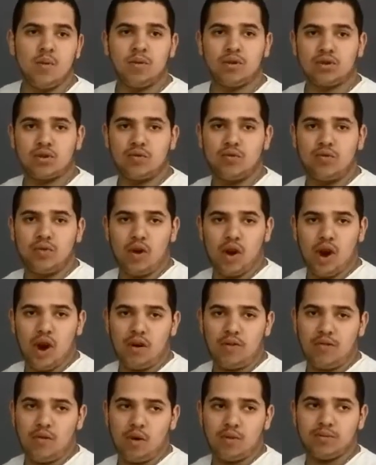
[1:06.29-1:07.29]
which
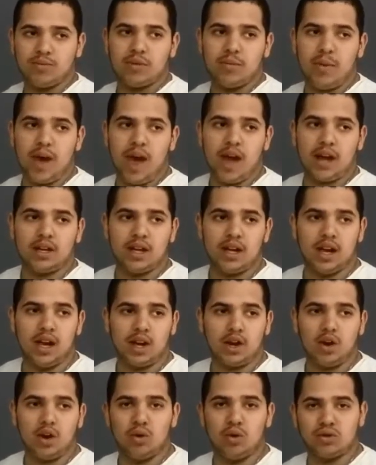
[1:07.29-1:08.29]
uh, forms a magnet
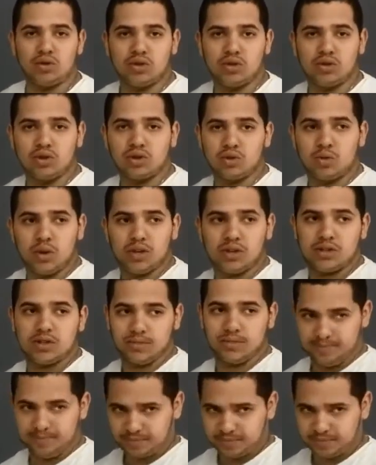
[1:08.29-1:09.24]
and closes a switch.